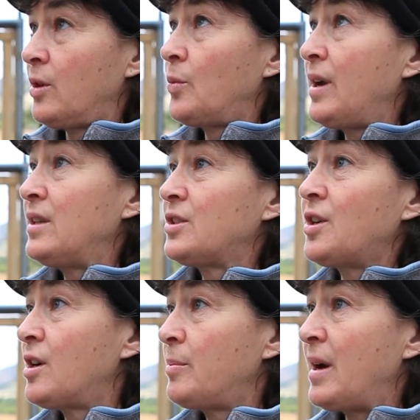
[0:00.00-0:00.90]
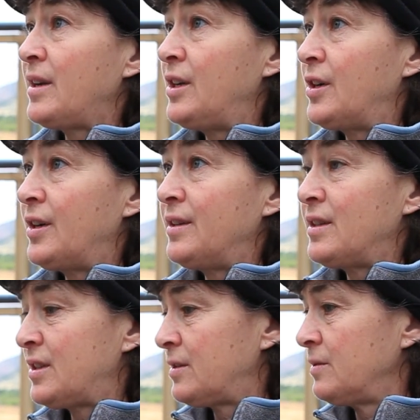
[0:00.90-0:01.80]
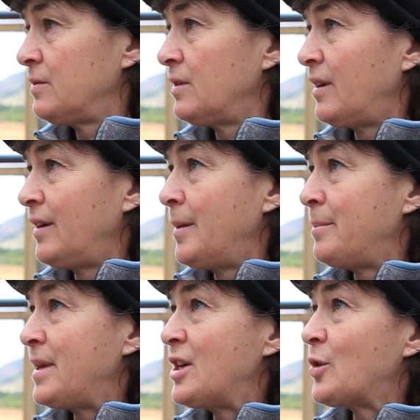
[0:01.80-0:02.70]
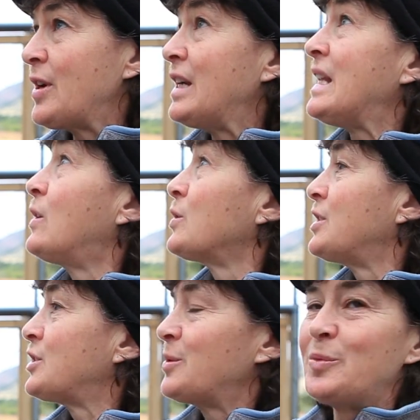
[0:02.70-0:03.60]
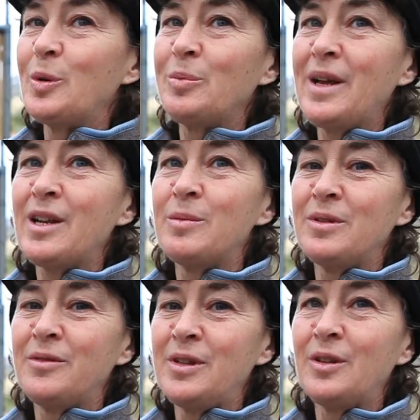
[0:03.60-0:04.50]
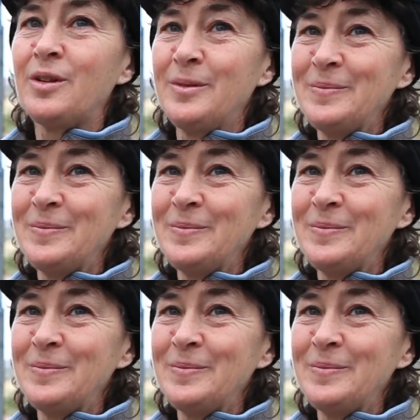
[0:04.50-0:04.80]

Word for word: the rains start up out here in this Mediterranean ecosystem, we'll plant them in the field.